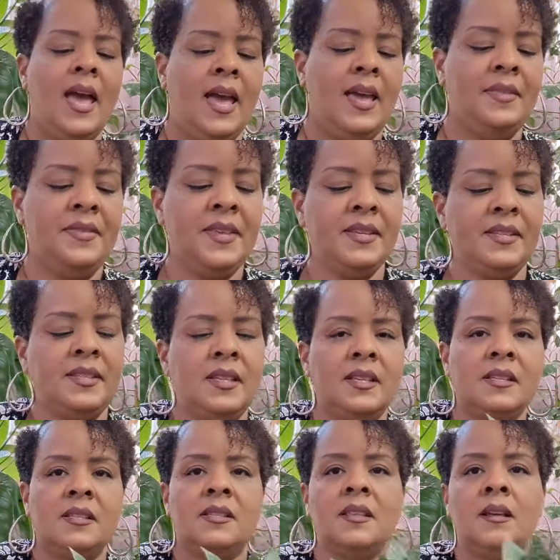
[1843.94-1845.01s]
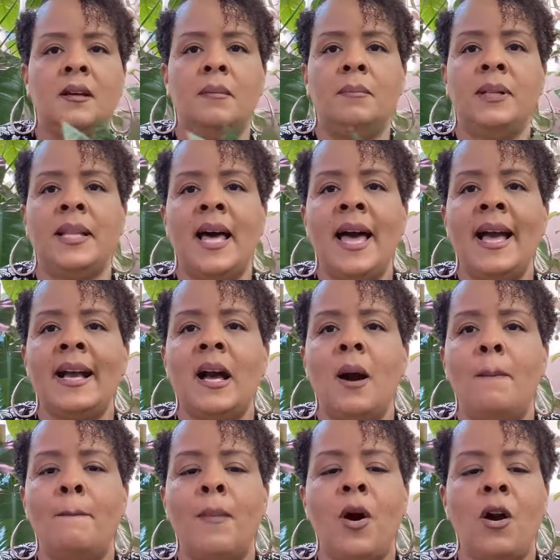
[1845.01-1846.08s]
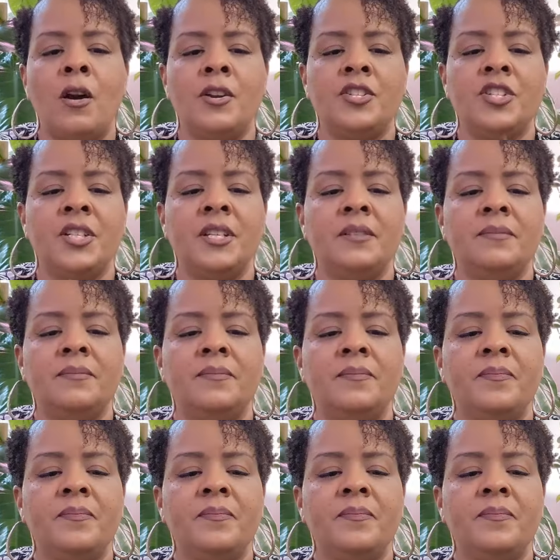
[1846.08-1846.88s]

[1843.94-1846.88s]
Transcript: and this is the black margin.